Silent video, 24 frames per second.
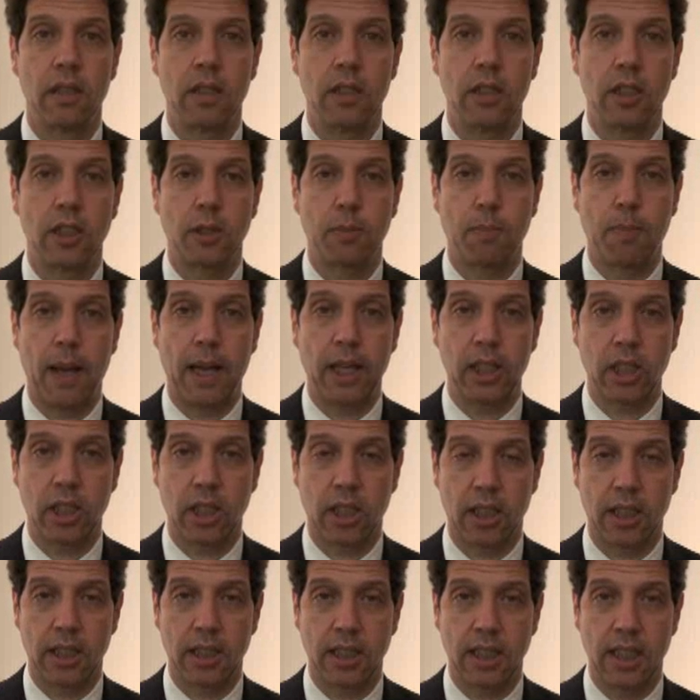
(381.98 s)

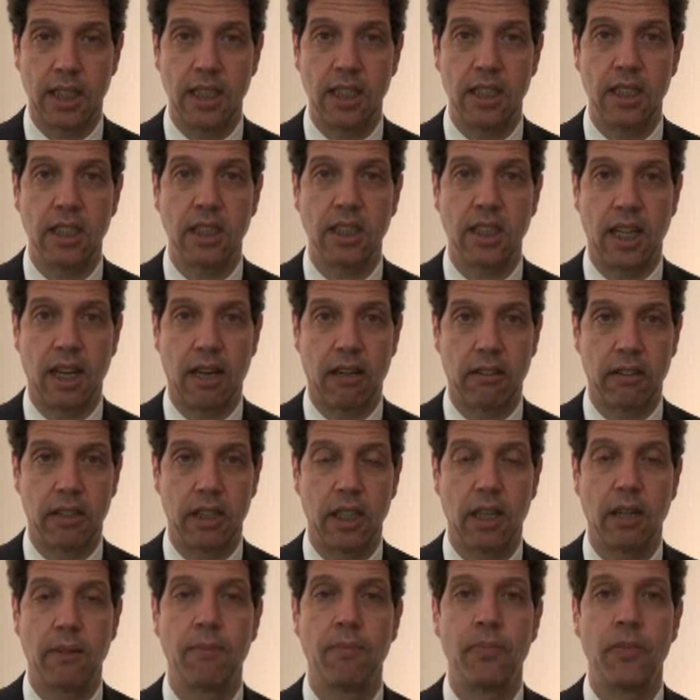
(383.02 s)
specialists in this
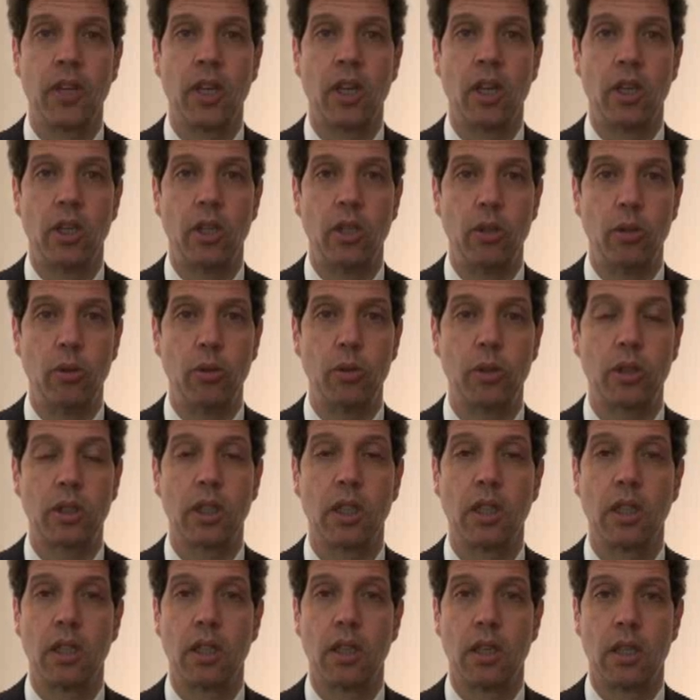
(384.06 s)
area use
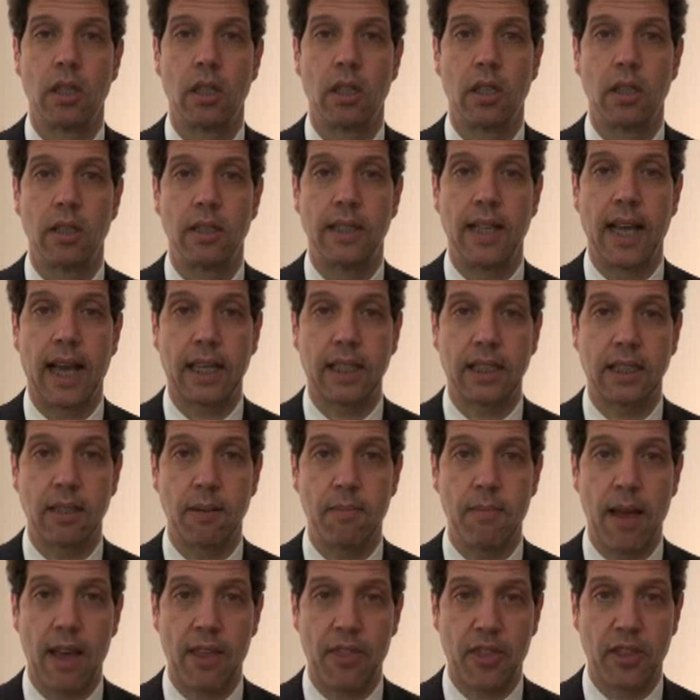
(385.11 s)

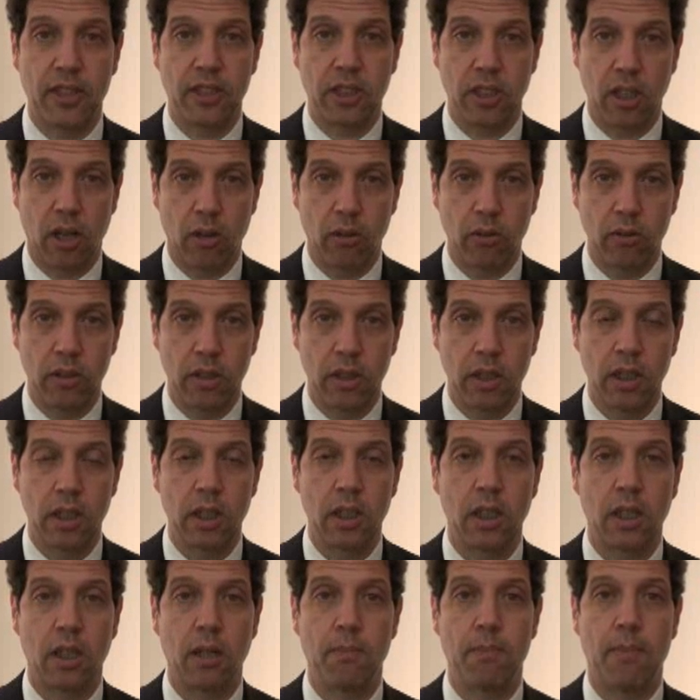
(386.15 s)
dexamethasone
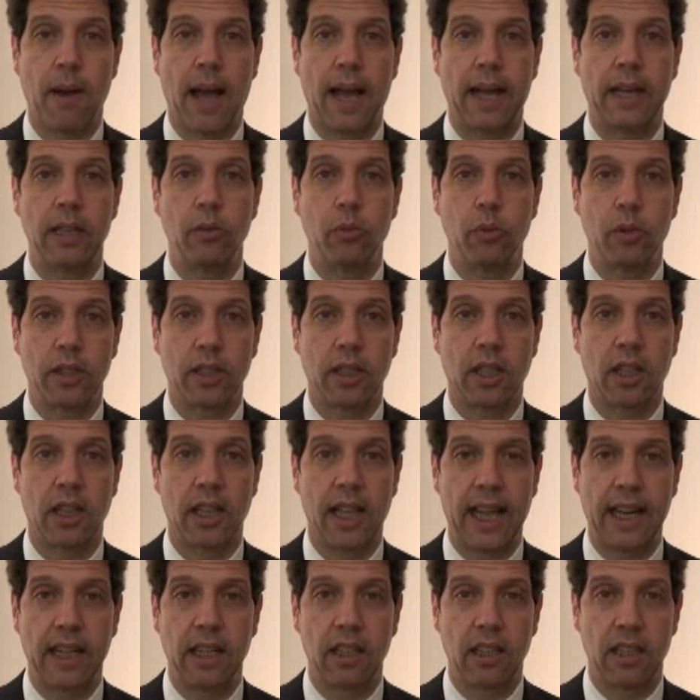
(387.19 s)
combined with
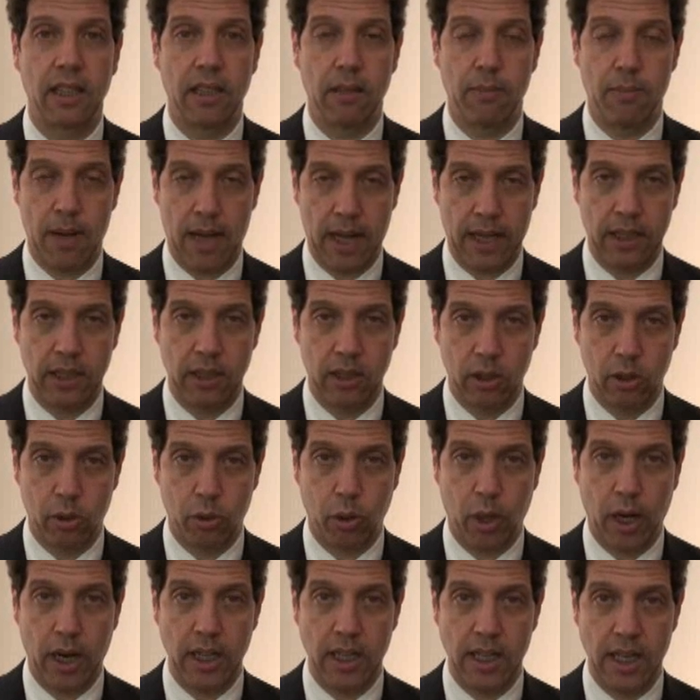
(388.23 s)
lenalidomide,
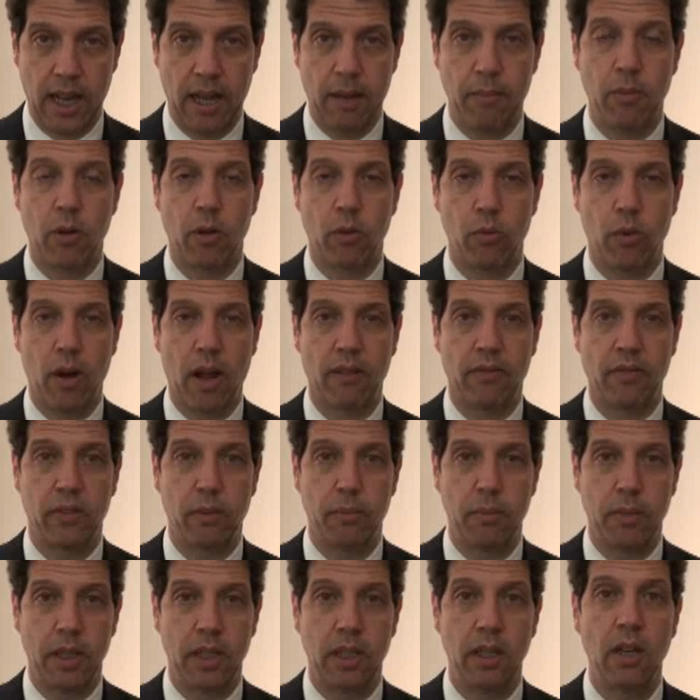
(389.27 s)
trade name
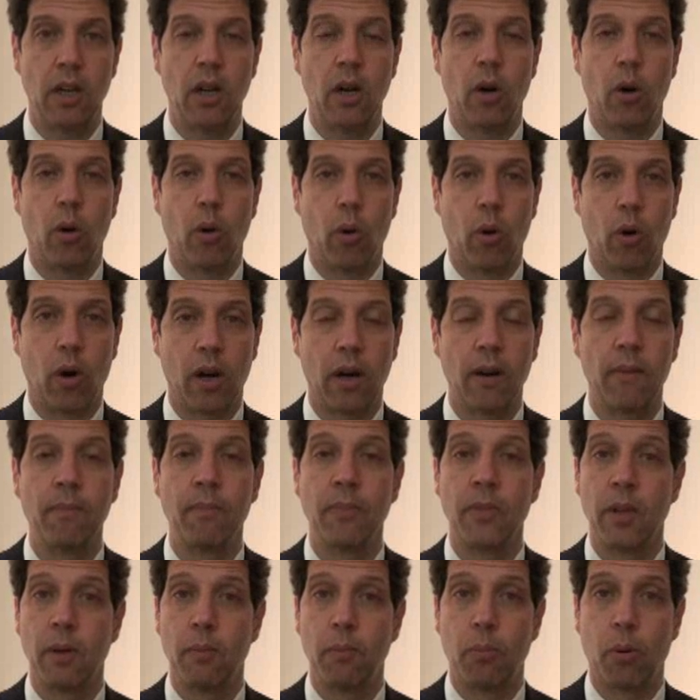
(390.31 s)
Revlimid, or
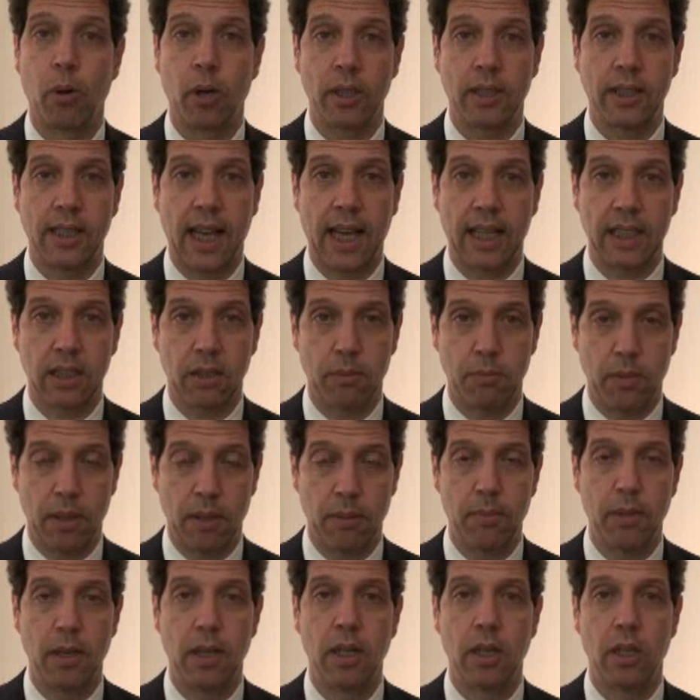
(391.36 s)
bortezomib,
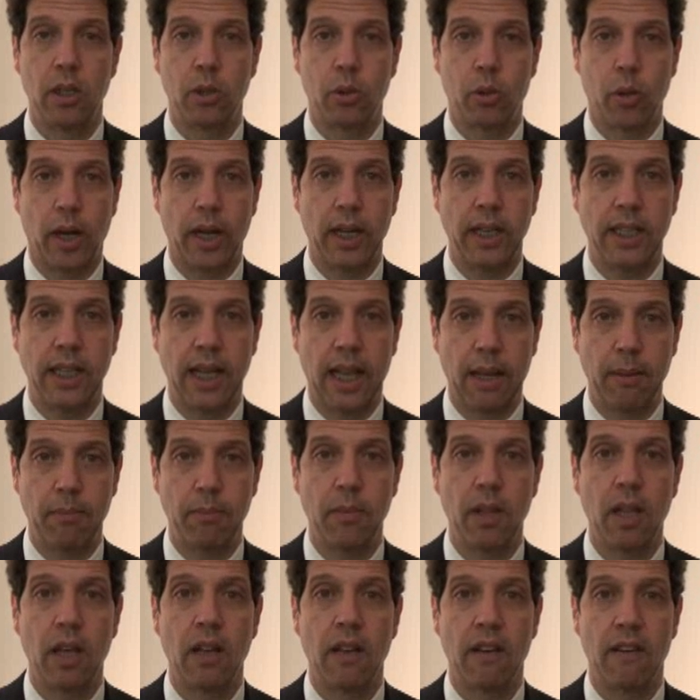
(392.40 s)
trade name
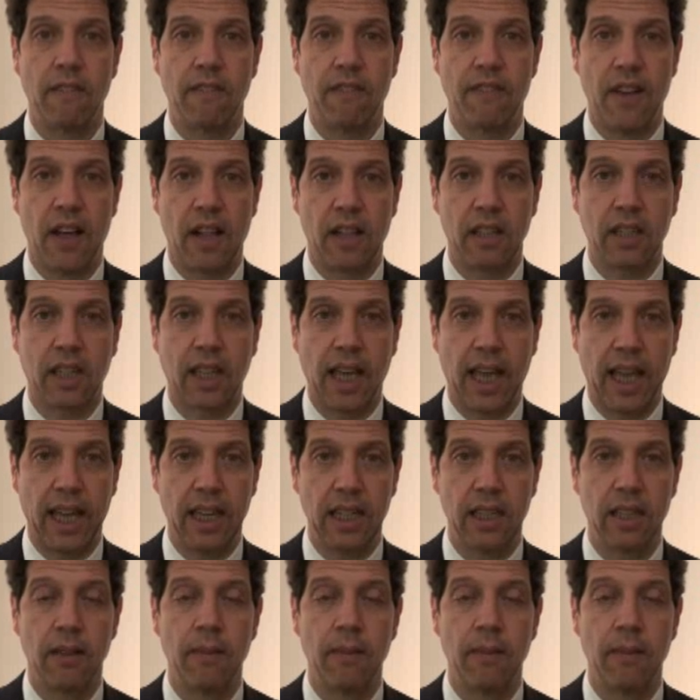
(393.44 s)
Velcade.